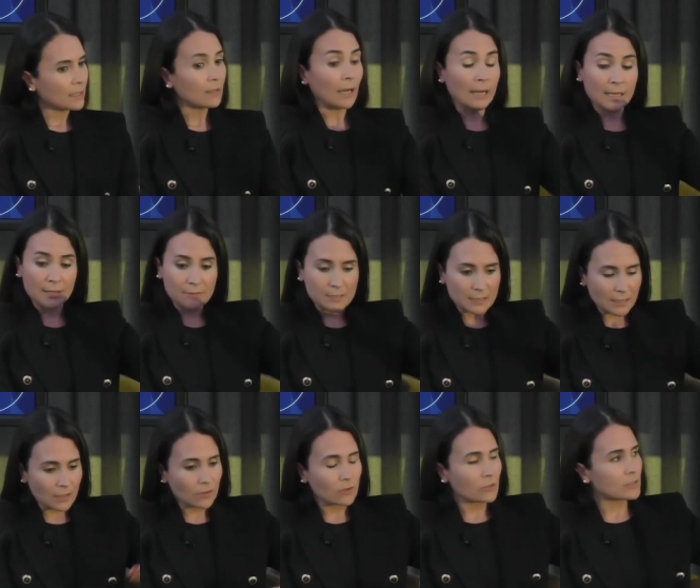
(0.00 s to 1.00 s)
and I've
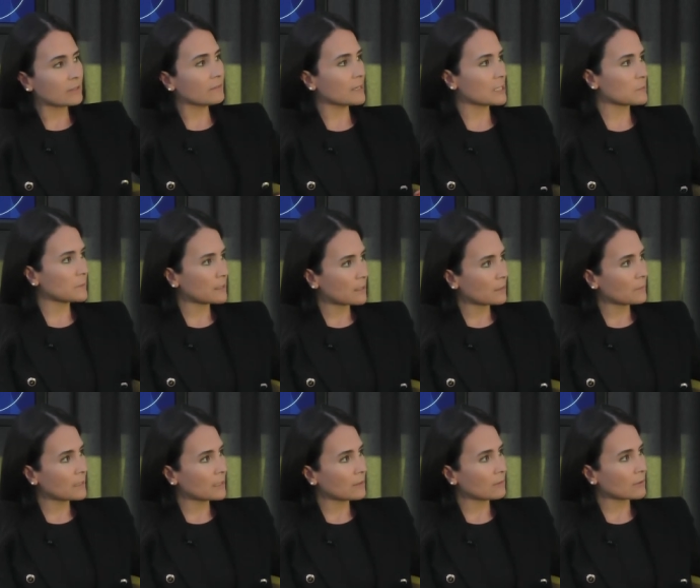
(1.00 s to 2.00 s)
seen those investment
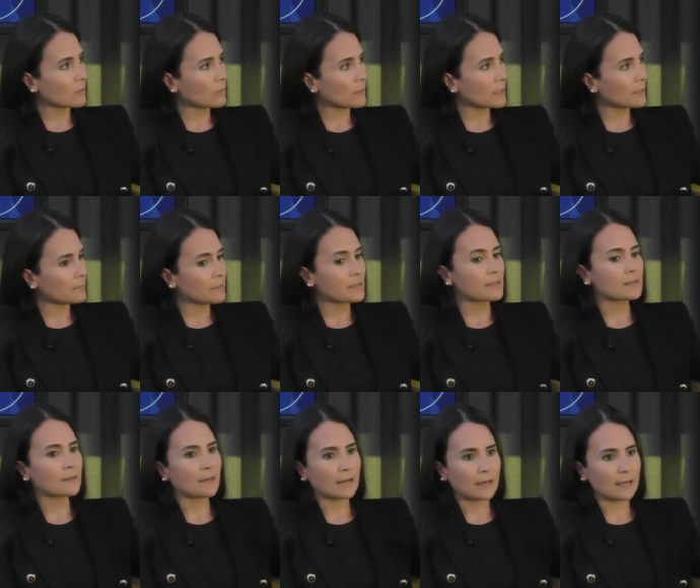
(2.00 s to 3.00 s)
committee requirements,
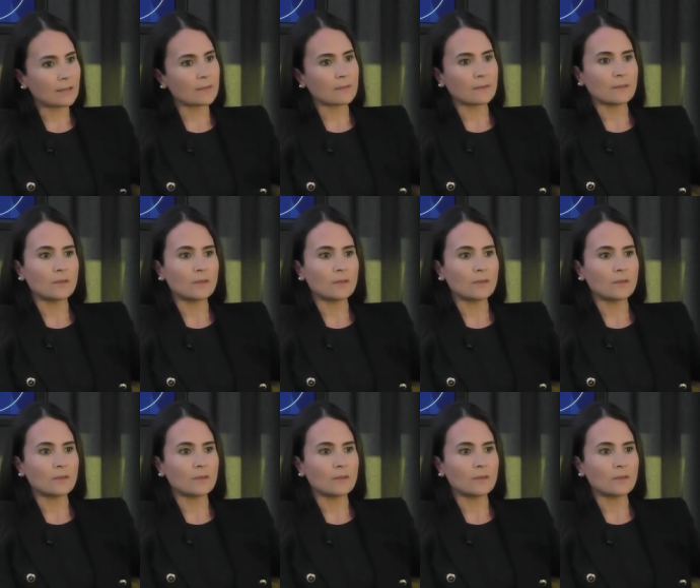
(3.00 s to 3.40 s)
that,